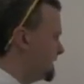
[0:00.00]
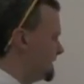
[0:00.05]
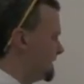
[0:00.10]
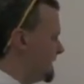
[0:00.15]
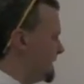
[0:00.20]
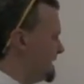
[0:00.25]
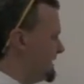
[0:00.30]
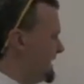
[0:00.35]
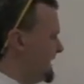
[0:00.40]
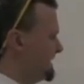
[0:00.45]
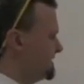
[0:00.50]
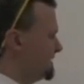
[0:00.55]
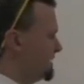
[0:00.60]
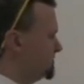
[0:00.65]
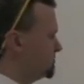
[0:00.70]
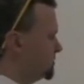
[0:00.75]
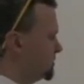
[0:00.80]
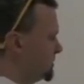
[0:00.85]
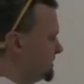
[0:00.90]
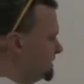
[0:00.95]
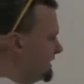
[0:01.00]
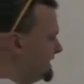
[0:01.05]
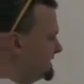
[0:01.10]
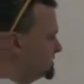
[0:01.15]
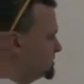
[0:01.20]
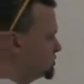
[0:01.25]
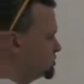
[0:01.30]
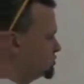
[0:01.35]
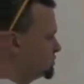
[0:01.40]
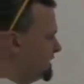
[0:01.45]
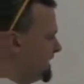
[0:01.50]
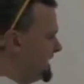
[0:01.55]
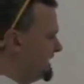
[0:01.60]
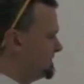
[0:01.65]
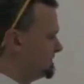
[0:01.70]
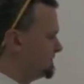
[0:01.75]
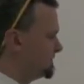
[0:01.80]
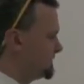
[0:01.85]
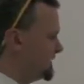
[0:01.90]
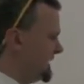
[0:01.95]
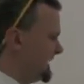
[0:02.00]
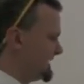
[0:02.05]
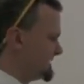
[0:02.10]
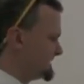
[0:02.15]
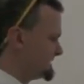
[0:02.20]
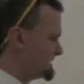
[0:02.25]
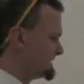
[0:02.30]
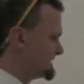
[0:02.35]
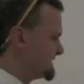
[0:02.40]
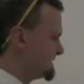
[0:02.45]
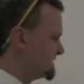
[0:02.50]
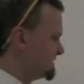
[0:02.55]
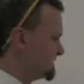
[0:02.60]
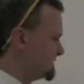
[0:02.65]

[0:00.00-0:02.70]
And now I'd really like to derive this.